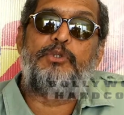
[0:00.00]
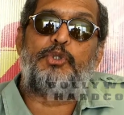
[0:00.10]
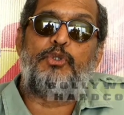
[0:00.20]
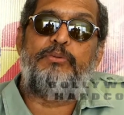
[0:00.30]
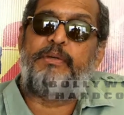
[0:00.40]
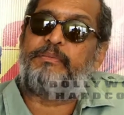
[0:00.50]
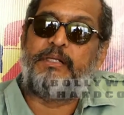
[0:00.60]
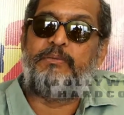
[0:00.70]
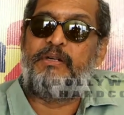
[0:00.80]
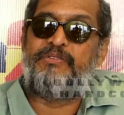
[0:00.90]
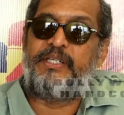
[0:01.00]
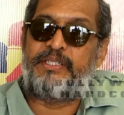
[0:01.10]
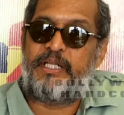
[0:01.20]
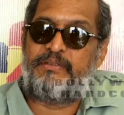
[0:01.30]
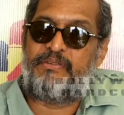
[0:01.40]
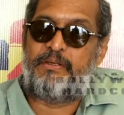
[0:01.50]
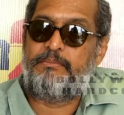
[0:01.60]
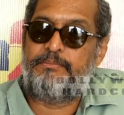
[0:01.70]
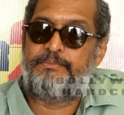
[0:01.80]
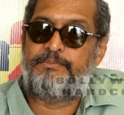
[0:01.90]
June 15, we'll finish that film.
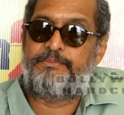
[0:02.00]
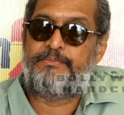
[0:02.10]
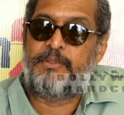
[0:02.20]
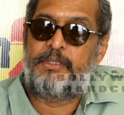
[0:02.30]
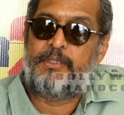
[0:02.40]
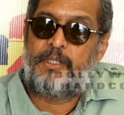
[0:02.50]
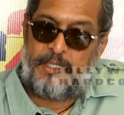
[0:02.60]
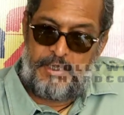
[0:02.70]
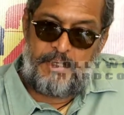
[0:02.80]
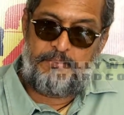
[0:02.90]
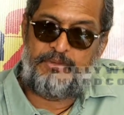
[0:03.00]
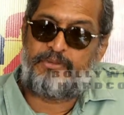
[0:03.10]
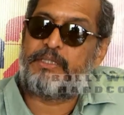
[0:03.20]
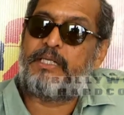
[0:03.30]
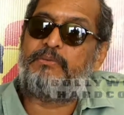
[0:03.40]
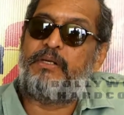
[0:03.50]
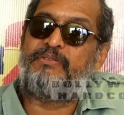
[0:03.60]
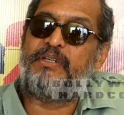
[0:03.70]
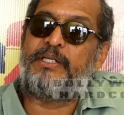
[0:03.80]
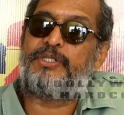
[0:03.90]
Before that, we'll
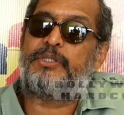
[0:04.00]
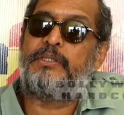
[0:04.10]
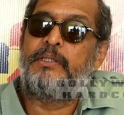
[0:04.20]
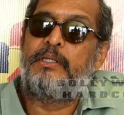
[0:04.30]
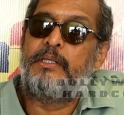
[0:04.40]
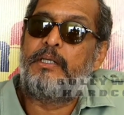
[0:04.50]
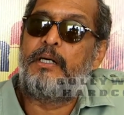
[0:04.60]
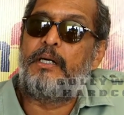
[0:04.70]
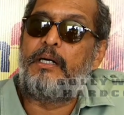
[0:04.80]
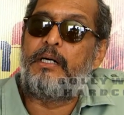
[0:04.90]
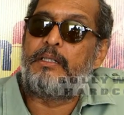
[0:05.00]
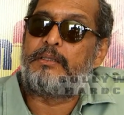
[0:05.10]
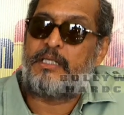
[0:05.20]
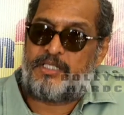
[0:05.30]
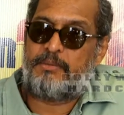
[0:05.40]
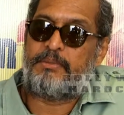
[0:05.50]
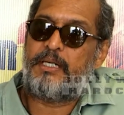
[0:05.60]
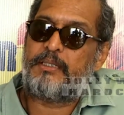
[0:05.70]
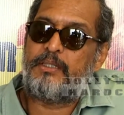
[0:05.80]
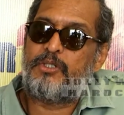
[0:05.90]
finish
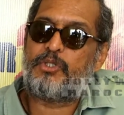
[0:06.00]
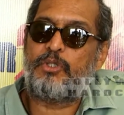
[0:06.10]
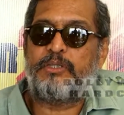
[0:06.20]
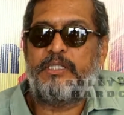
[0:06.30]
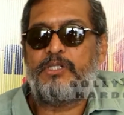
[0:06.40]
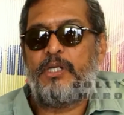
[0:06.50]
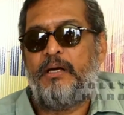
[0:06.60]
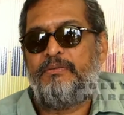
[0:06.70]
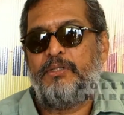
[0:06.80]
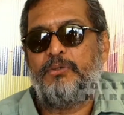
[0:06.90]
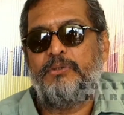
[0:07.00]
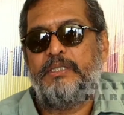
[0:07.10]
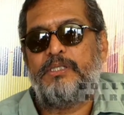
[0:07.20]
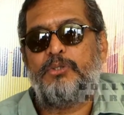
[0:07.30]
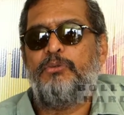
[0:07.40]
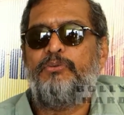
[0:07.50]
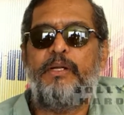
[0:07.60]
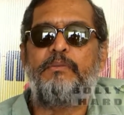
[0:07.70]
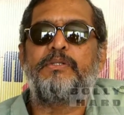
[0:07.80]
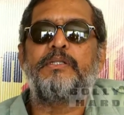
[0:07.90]
Narsamrat. So, after these two
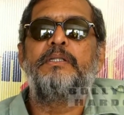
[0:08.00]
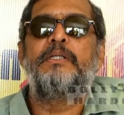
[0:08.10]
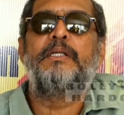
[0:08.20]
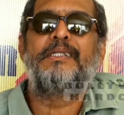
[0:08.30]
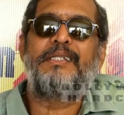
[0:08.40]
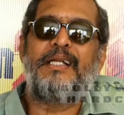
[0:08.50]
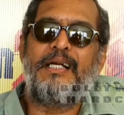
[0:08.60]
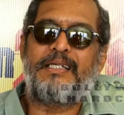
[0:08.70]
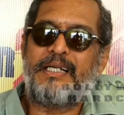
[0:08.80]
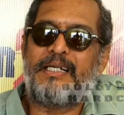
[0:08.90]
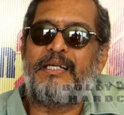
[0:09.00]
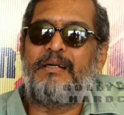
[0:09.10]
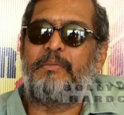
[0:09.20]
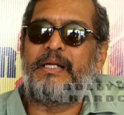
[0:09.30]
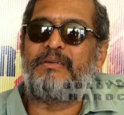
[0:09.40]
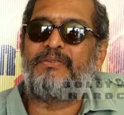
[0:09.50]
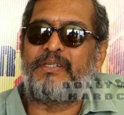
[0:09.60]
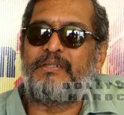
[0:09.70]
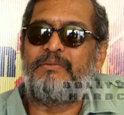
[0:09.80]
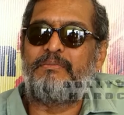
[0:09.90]
films, then I'll take a little break for
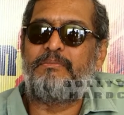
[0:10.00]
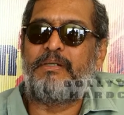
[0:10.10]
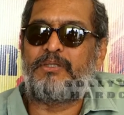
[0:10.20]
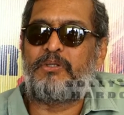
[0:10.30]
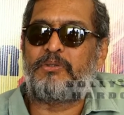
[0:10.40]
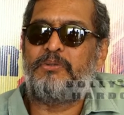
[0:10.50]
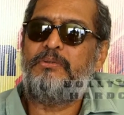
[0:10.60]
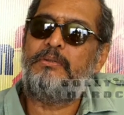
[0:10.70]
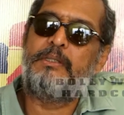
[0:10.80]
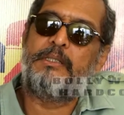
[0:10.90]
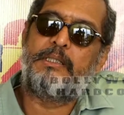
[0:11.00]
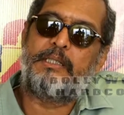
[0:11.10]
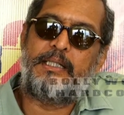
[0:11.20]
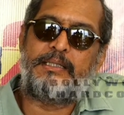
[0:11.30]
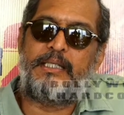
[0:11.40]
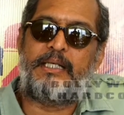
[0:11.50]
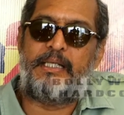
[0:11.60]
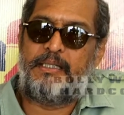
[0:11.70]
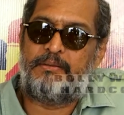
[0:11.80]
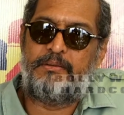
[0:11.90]
a month or two. And then
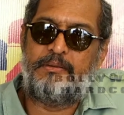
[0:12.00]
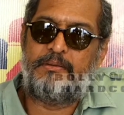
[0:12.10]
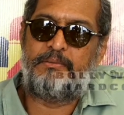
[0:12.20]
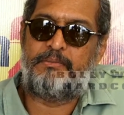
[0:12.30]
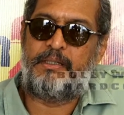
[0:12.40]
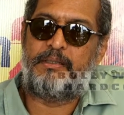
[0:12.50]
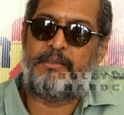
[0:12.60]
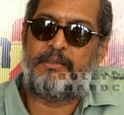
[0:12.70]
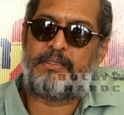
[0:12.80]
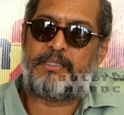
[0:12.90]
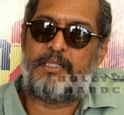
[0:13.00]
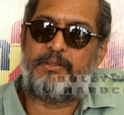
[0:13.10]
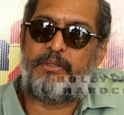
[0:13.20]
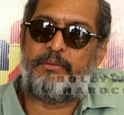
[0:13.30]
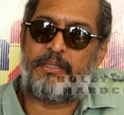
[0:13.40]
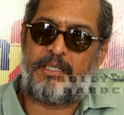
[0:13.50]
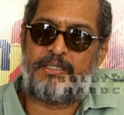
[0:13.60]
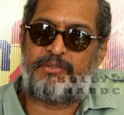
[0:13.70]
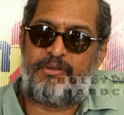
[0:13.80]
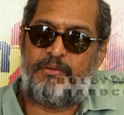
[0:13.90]
again, we'll start doing
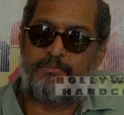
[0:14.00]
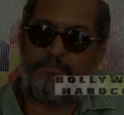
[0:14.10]
Prakash film.